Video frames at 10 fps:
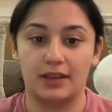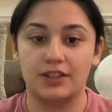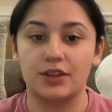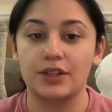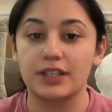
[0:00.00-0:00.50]

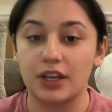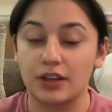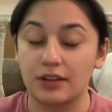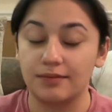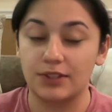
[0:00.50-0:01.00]
So
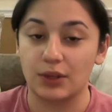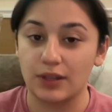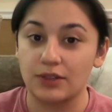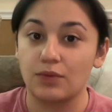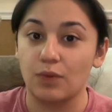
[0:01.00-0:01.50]

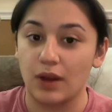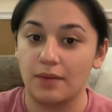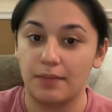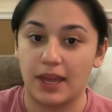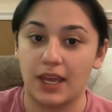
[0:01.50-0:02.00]
this
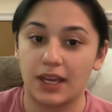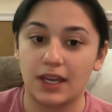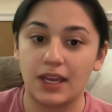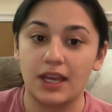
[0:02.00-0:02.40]
one bank